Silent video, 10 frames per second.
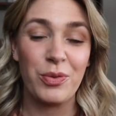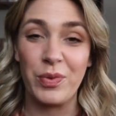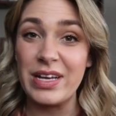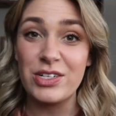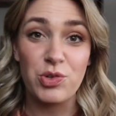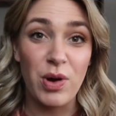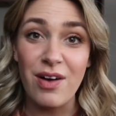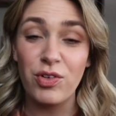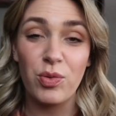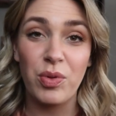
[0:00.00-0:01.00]
read
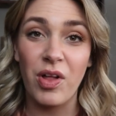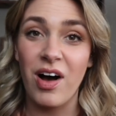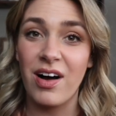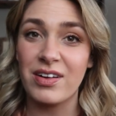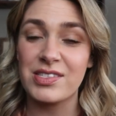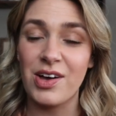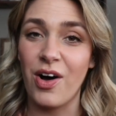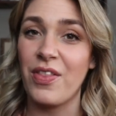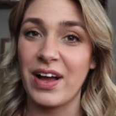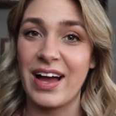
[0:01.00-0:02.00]
travel blogs,
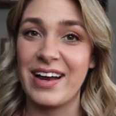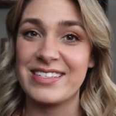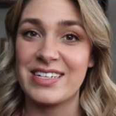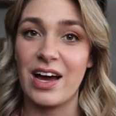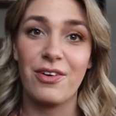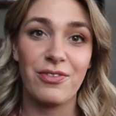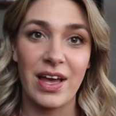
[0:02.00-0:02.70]
all that kind of stuff,